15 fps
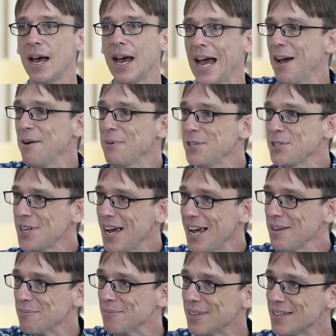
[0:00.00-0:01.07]
How much
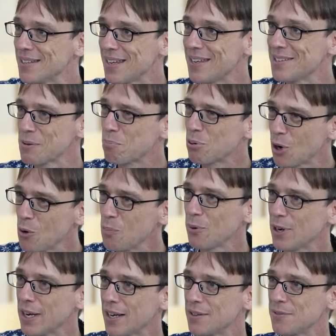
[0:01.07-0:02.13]
time is
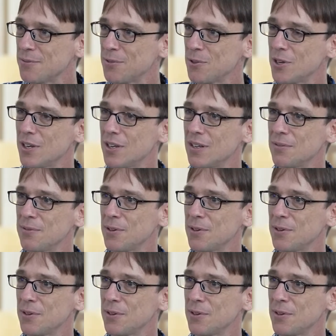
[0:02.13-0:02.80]
appropriate for,